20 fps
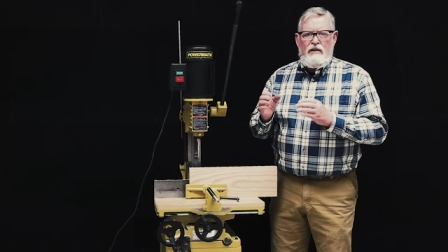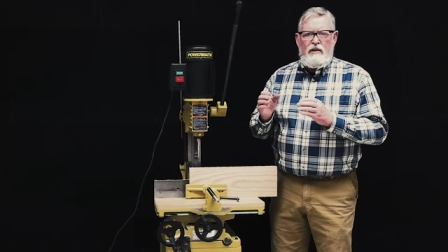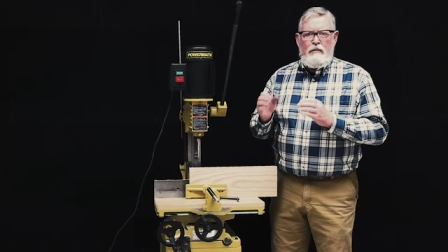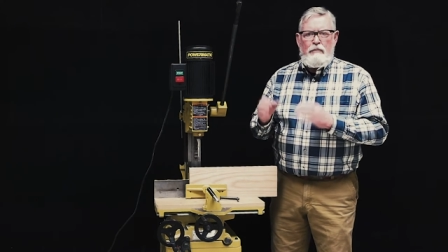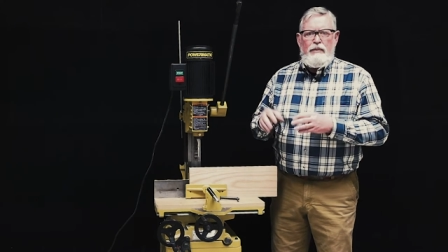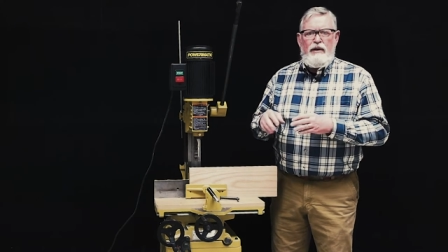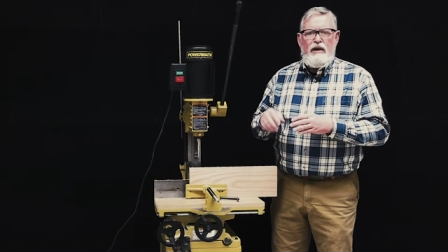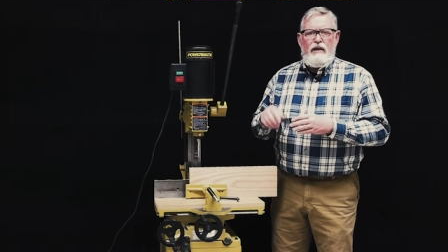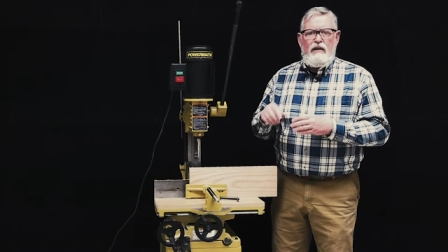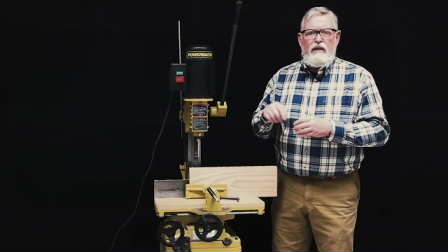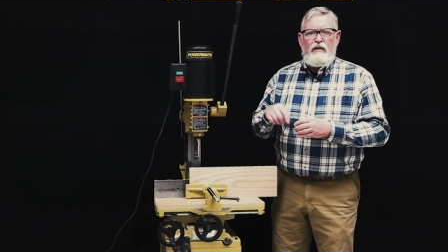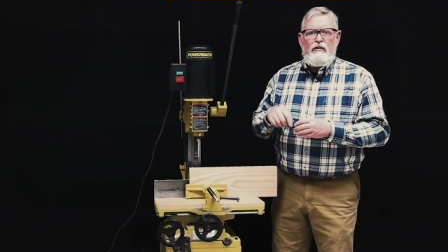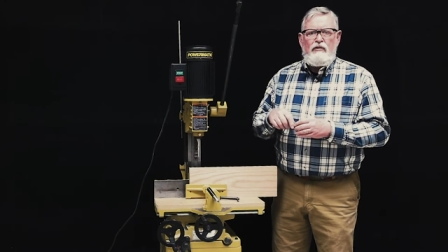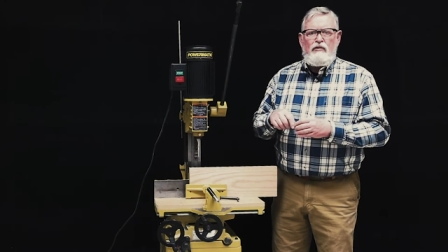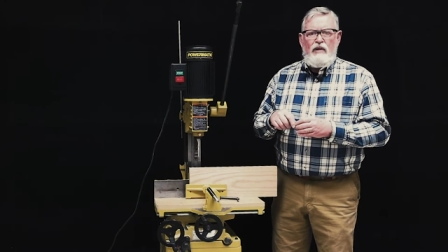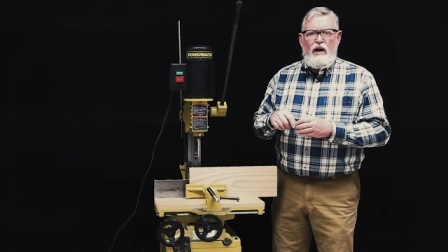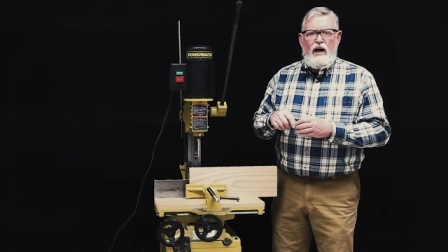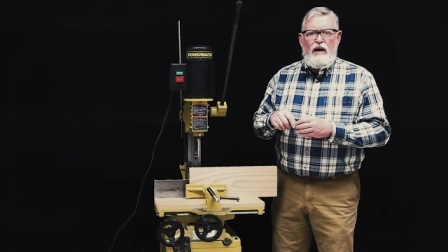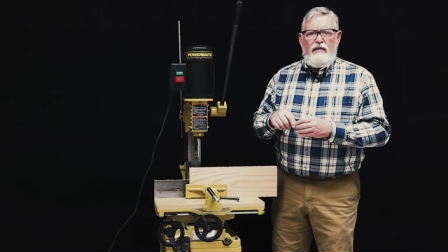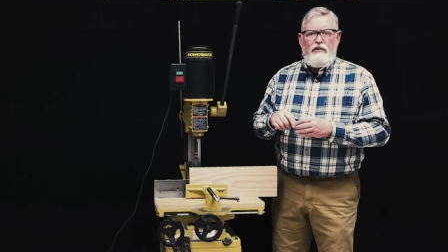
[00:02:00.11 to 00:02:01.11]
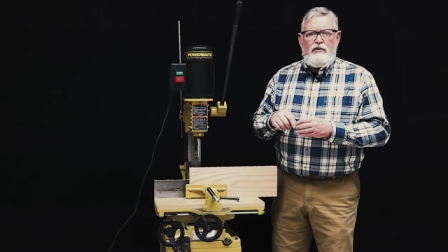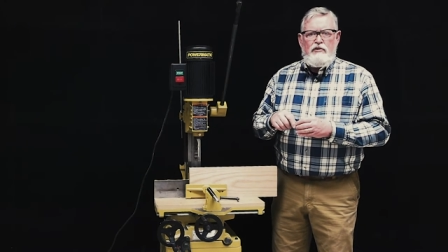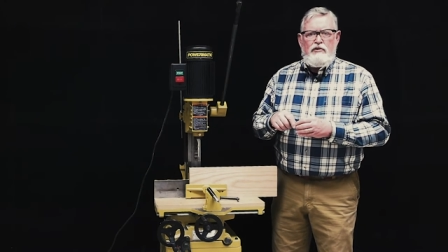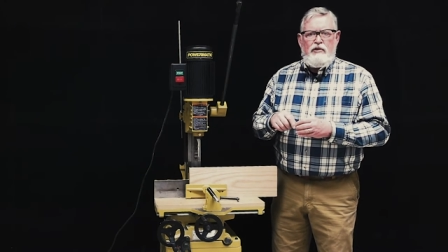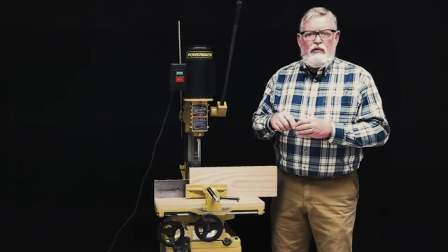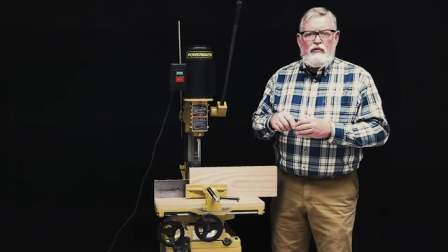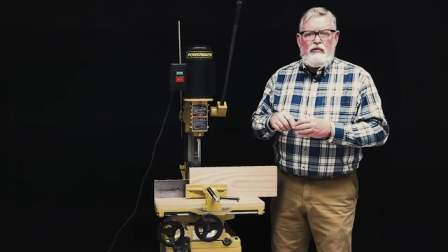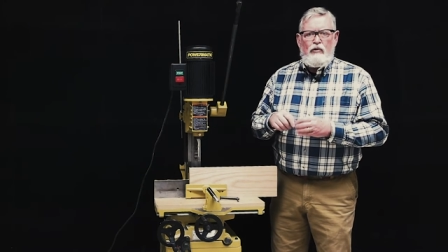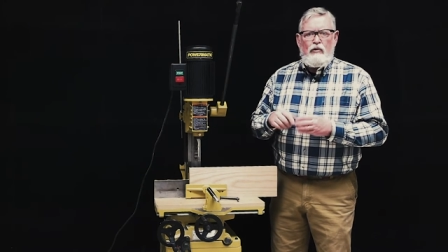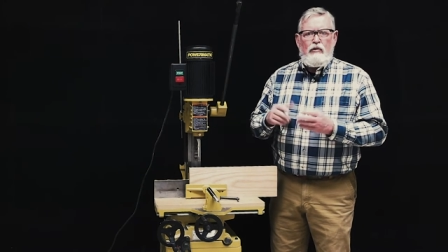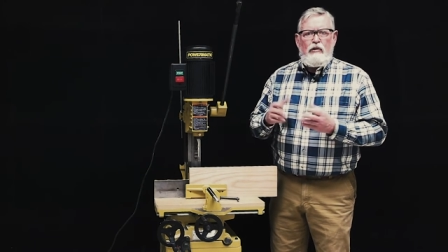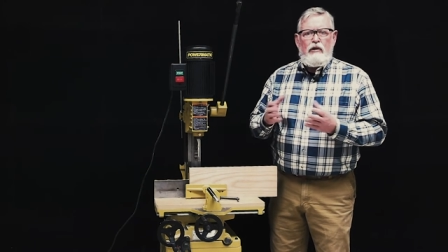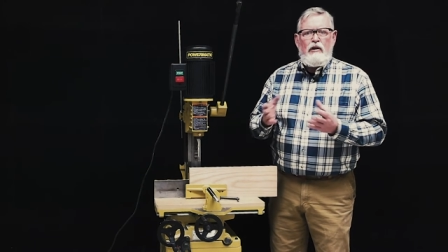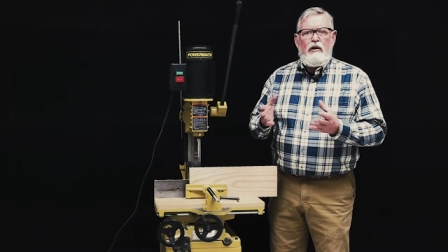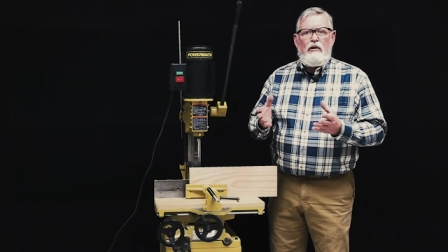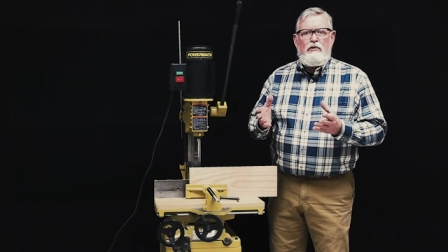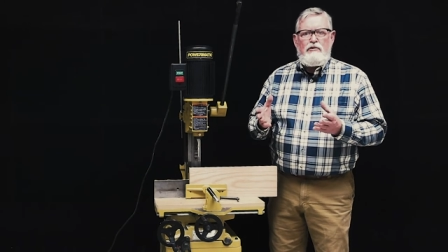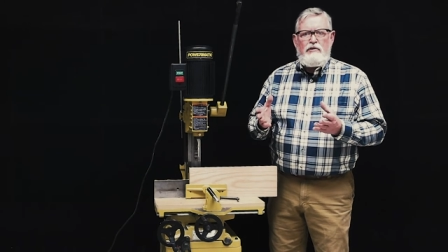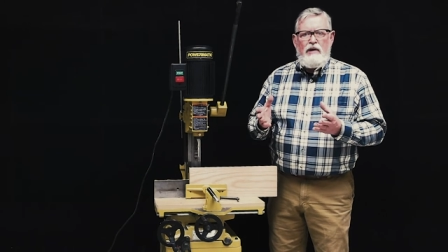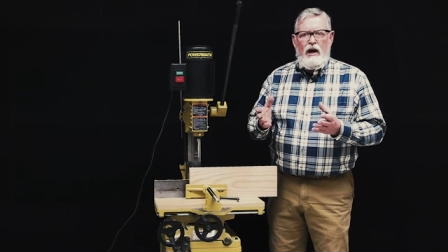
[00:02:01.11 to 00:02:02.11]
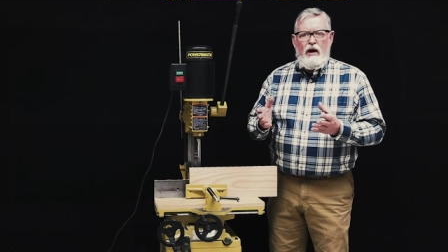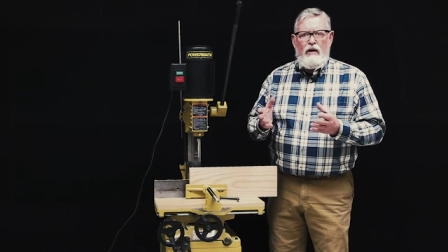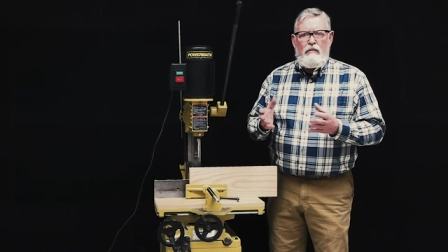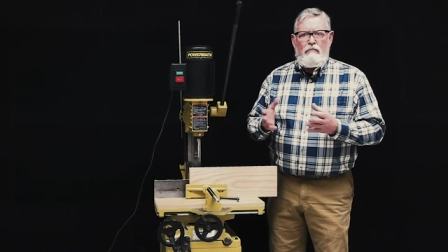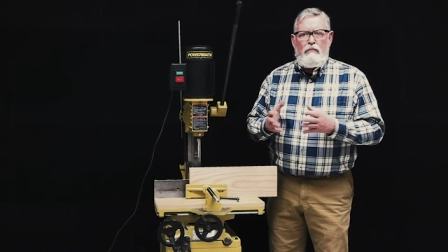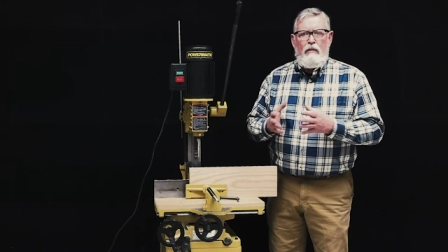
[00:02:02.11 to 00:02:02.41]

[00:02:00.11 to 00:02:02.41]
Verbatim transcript: The bit inside the chisel clears out